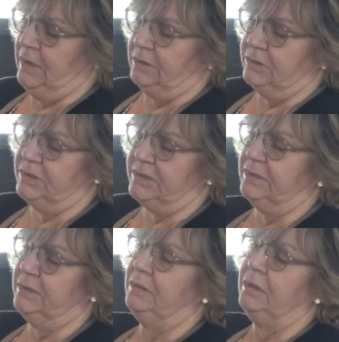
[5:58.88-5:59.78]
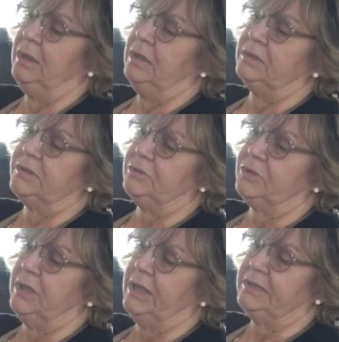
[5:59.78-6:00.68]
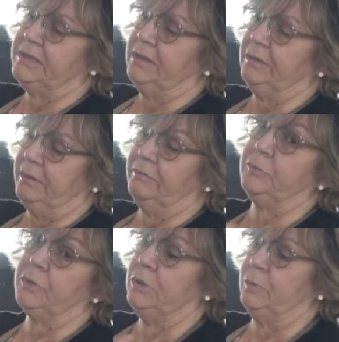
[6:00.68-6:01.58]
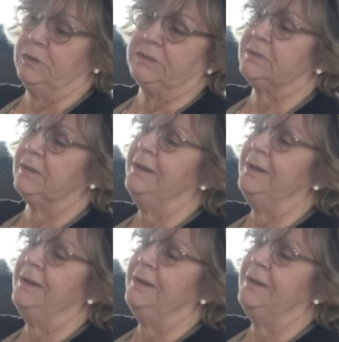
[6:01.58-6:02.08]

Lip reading: Just the socializing for humans.